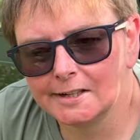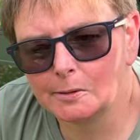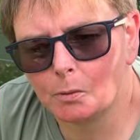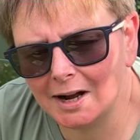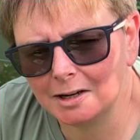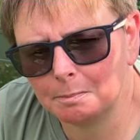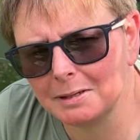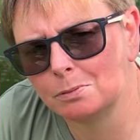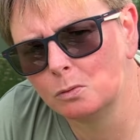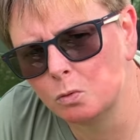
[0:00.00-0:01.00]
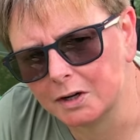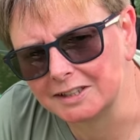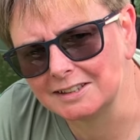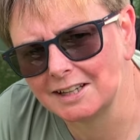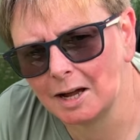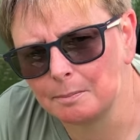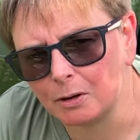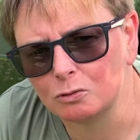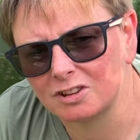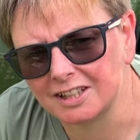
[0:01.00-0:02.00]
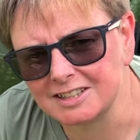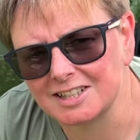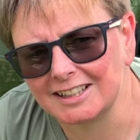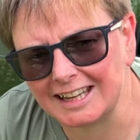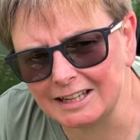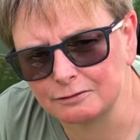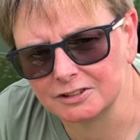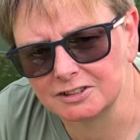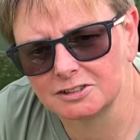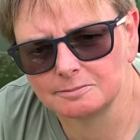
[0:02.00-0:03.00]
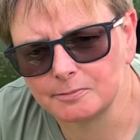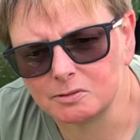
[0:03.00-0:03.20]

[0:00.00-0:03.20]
Why are people worried about things like aphids,